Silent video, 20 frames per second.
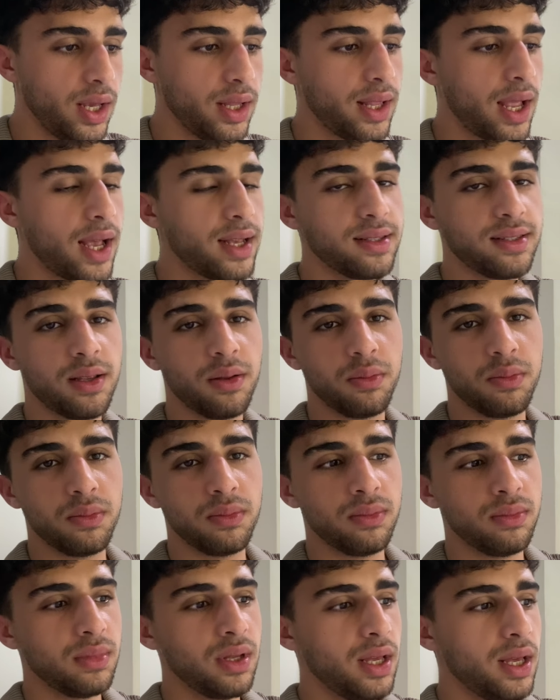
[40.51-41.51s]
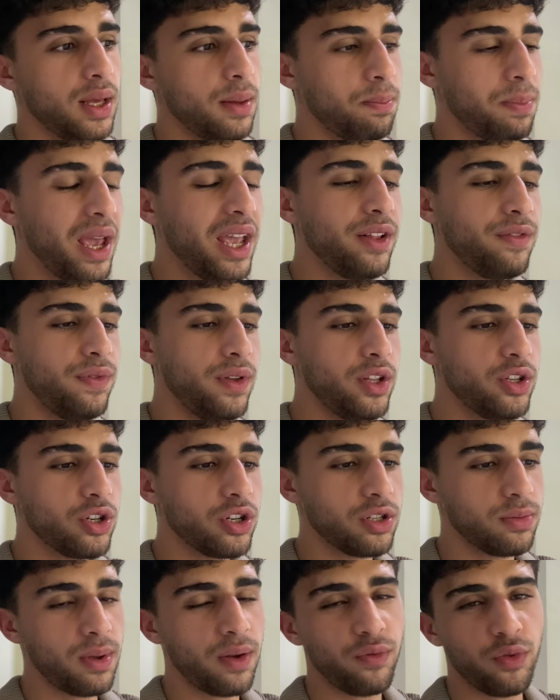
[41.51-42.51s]
It has some paid
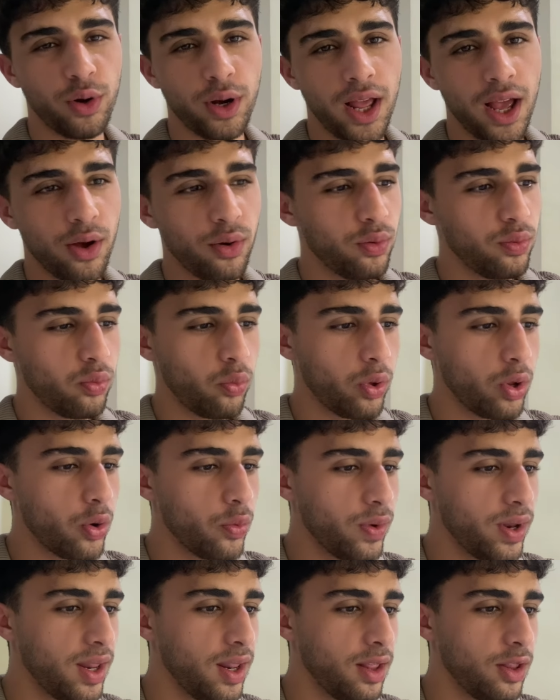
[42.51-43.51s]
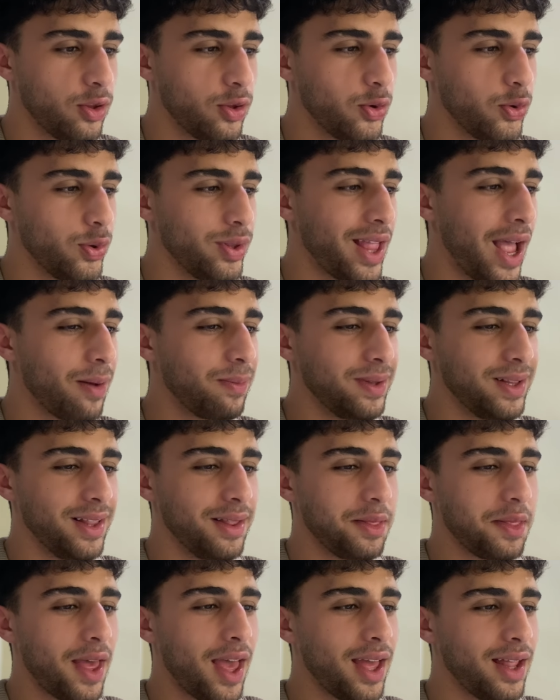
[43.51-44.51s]
features, but for now, we don't really need to dabble
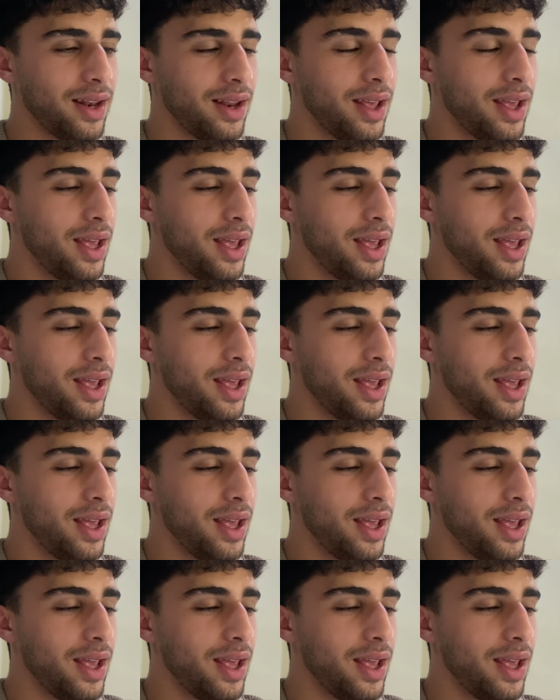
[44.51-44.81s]
in that.